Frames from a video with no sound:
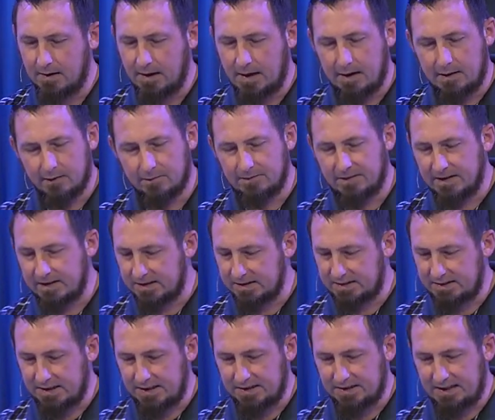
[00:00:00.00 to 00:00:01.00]
And the
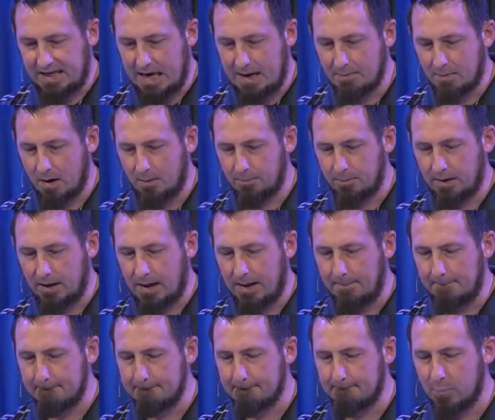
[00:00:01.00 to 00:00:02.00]
Philistines came up
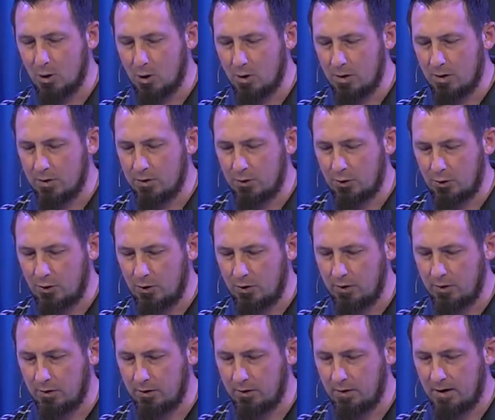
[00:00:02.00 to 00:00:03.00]
and burned
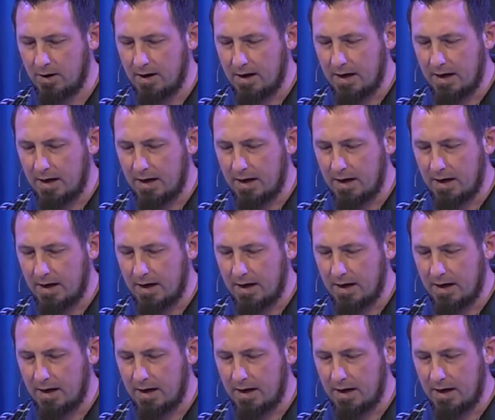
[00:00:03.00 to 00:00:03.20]
her